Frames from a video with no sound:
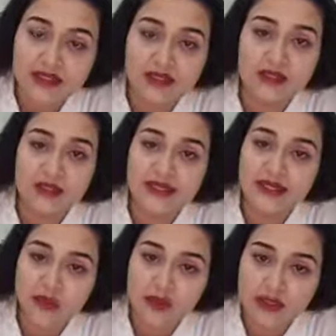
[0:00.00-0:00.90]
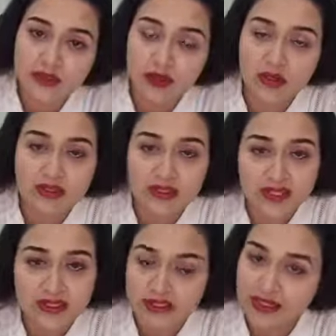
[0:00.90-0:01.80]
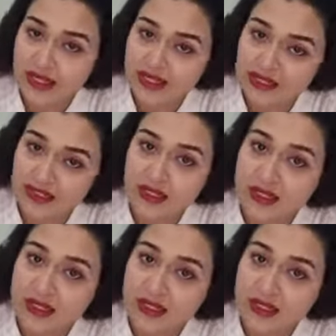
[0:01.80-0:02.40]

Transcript: retinoids or salicylic acid